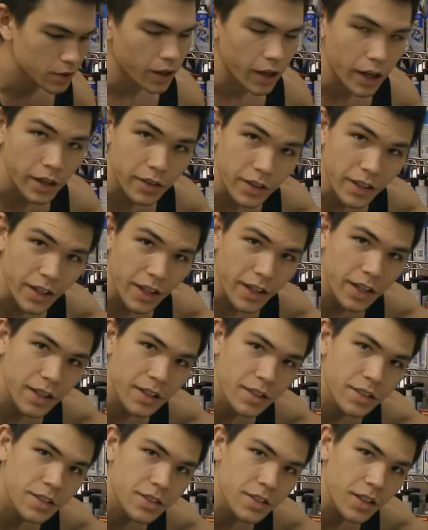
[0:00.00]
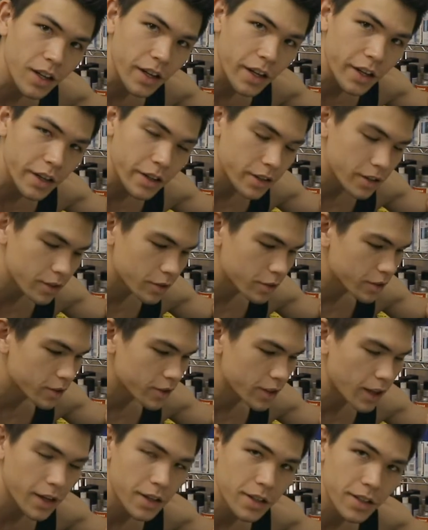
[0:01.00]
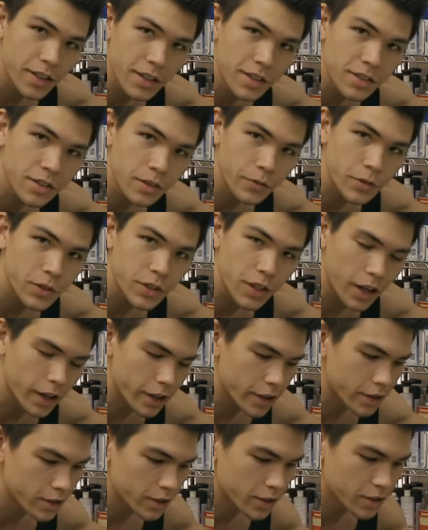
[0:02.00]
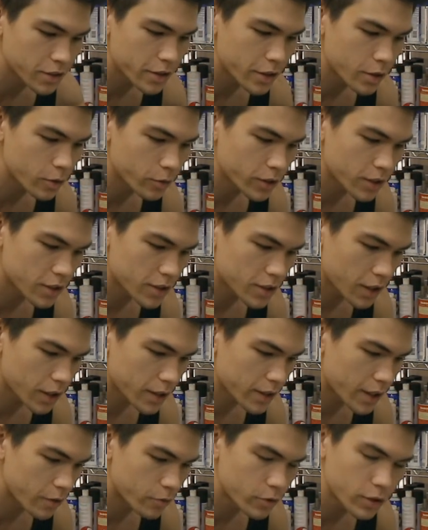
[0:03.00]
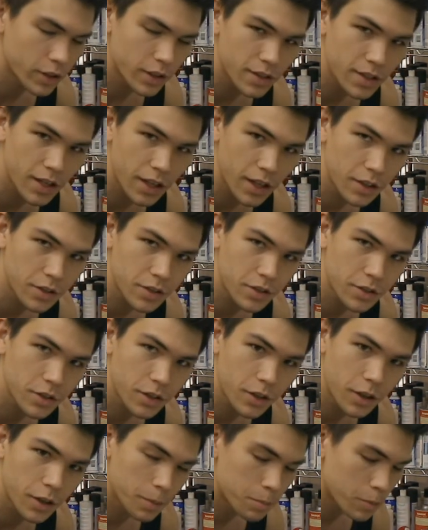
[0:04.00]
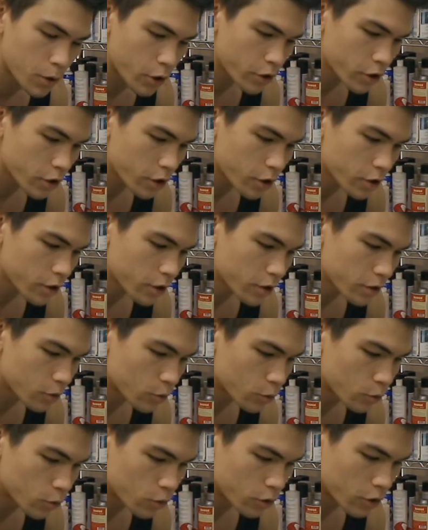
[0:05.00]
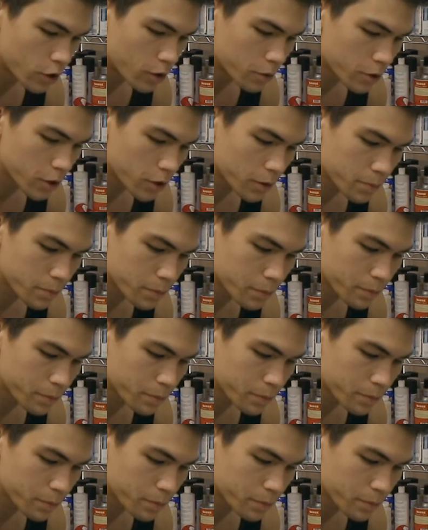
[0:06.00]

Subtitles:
And the inside, the adhesive side, is the only side that really takes a marker or a